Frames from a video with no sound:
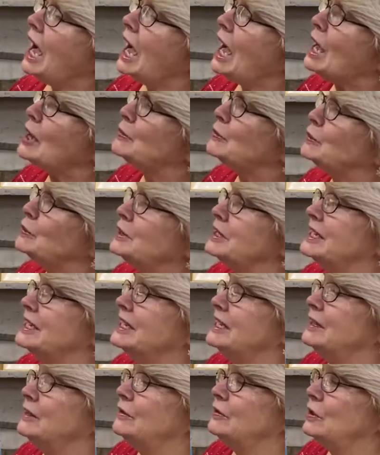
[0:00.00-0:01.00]
I'm going to
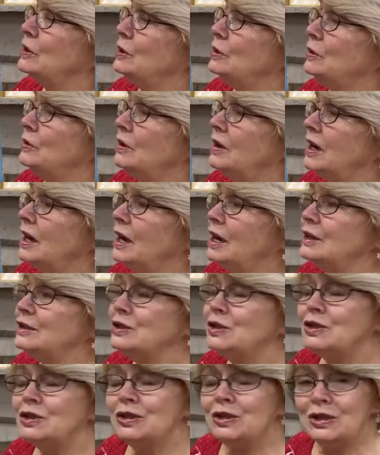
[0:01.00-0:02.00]
give you a
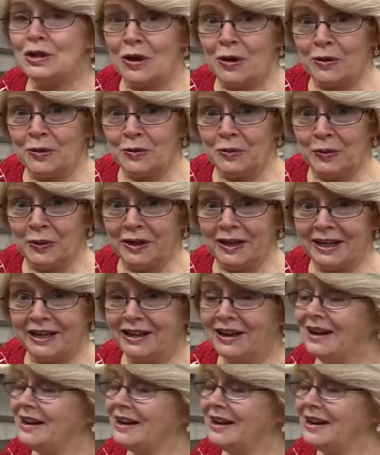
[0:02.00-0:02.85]
snow bunny